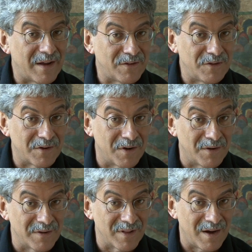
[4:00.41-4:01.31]
as you
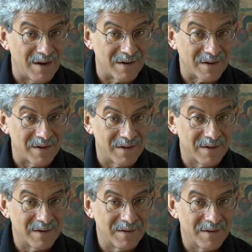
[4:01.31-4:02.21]
go along.
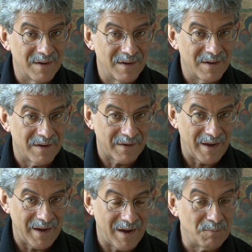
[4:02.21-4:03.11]

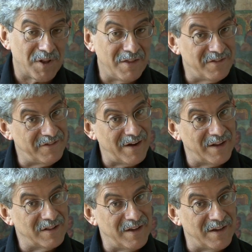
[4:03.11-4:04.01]
Okay, I play the
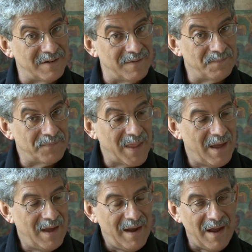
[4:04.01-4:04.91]
violin,
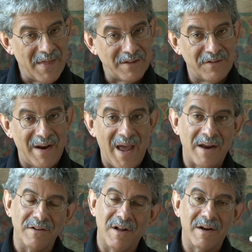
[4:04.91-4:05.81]
and that's an
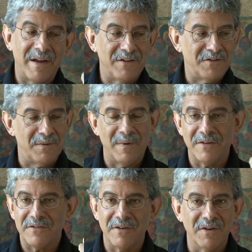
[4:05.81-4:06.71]
analog
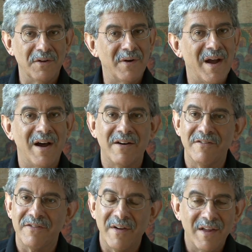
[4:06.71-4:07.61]
instrument, so you
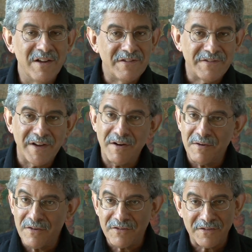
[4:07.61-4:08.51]
have
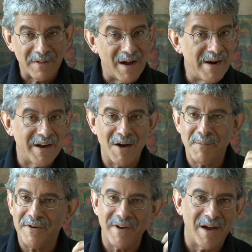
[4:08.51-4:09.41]
fingers sliding
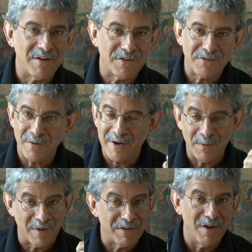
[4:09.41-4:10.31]
up and down a
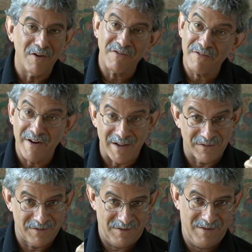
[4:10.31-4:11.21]
string with no
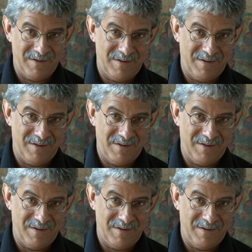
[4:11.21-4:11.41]
frets.